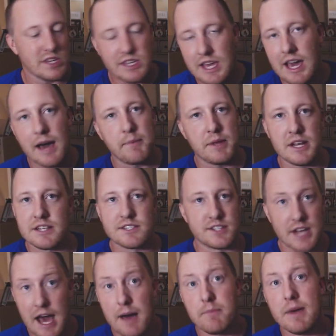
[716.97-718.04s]
yeah, I mean, it's
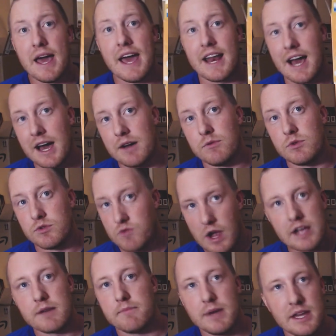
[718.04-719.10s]
not bad. I would
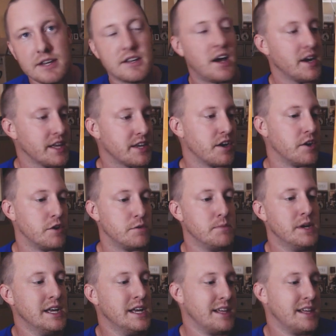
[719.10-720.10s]
recommend honeycomb,